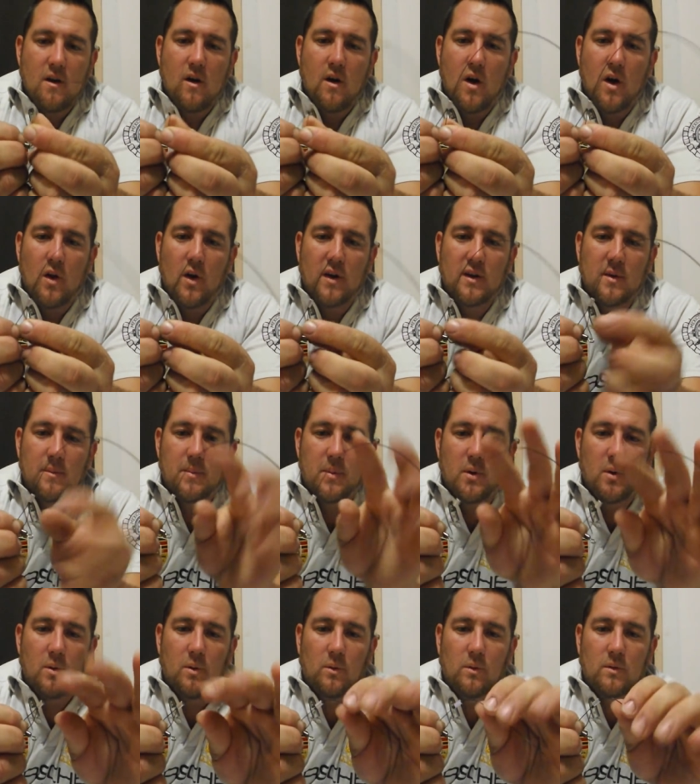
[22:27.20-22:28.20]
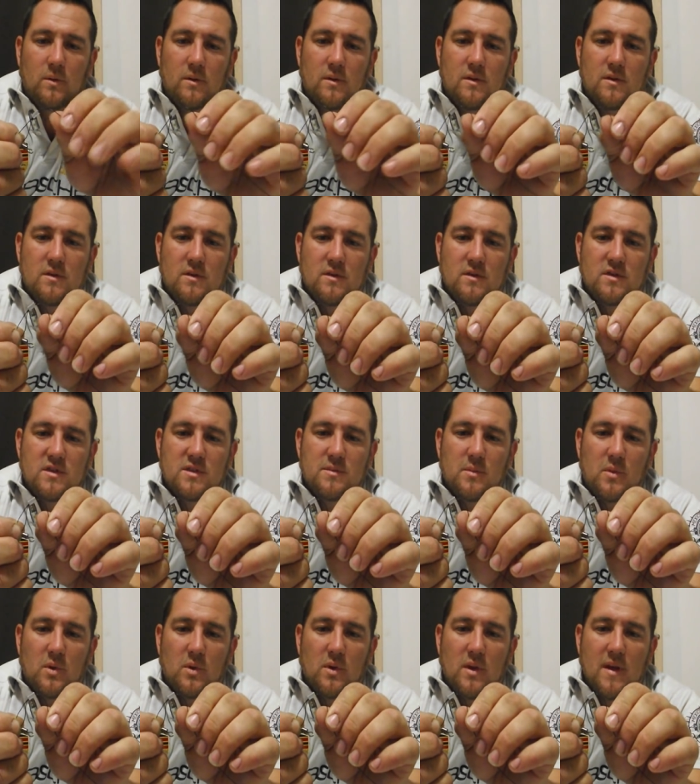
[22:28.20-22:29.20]
I like to pull
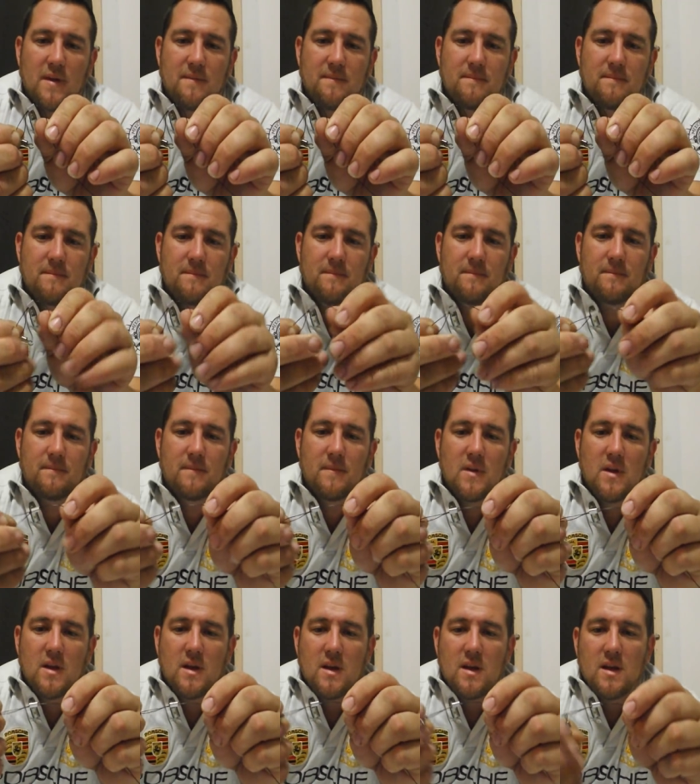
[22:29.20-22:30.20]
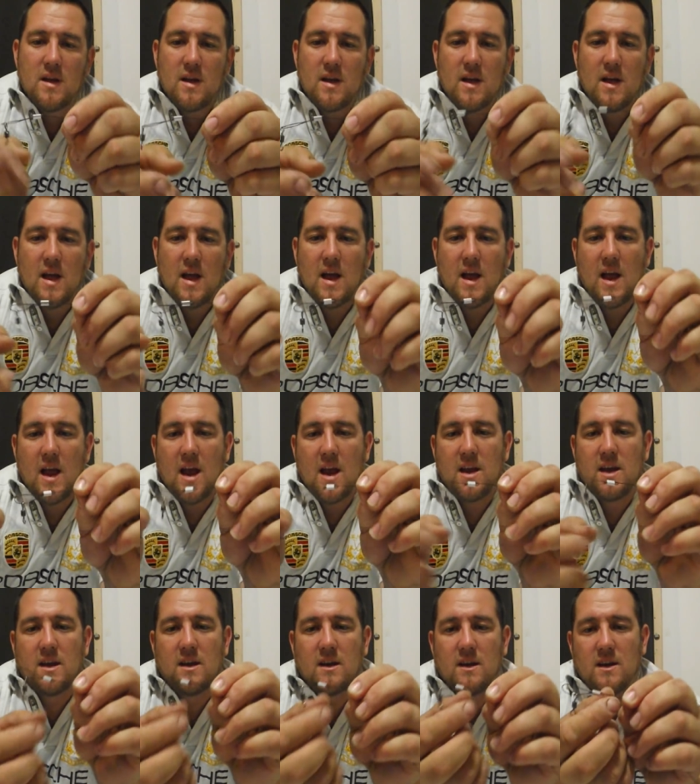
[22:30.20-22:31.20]
smaller,
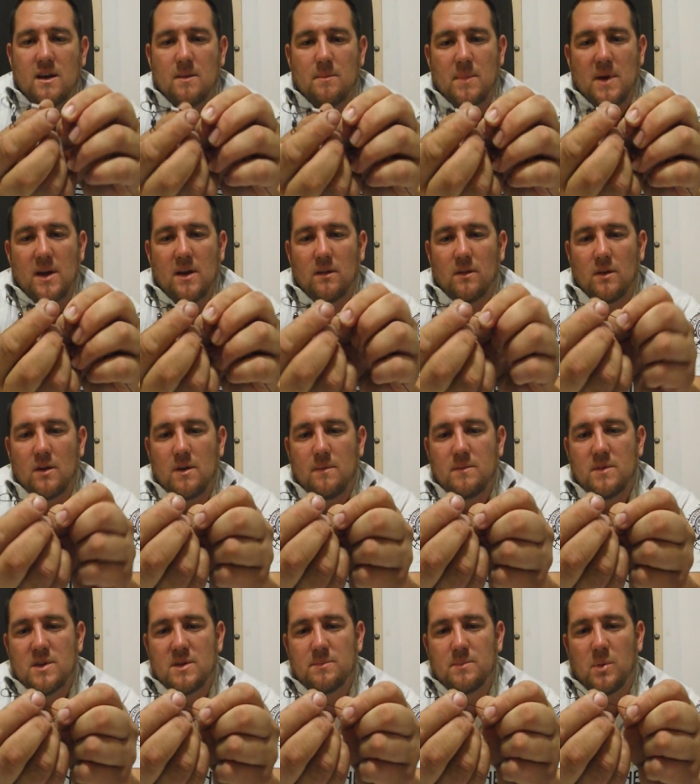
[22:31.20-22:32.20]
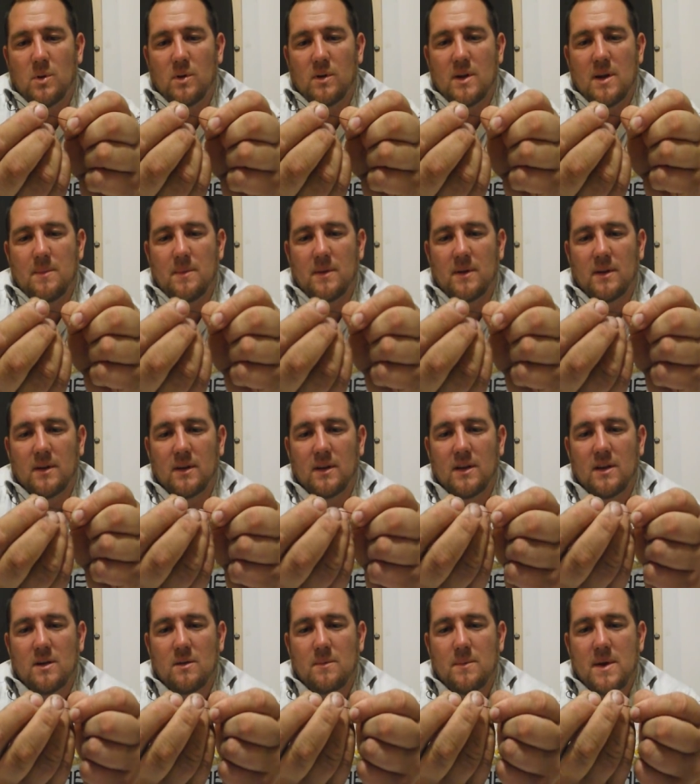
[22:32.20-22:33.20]
and yet your bigger loop, just pull it up a
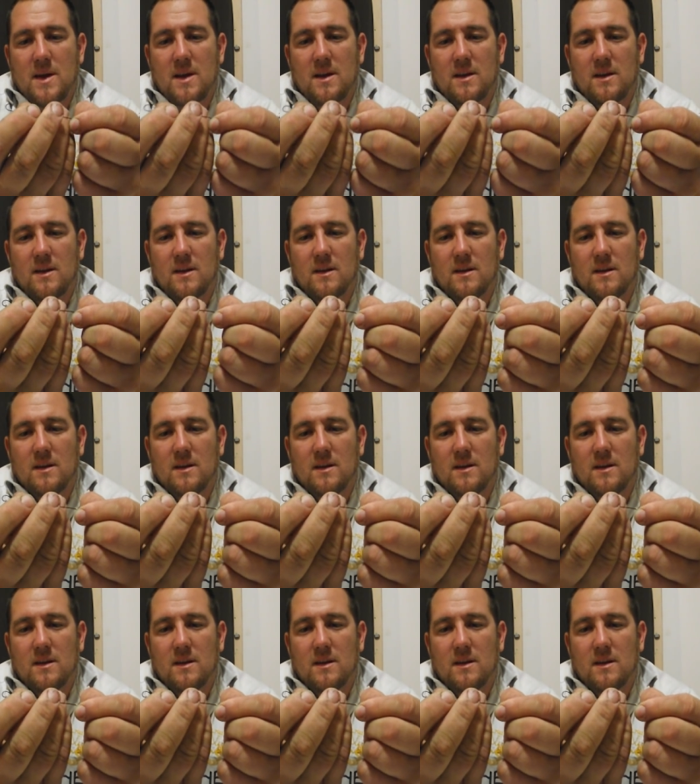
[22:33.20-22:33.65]
little bit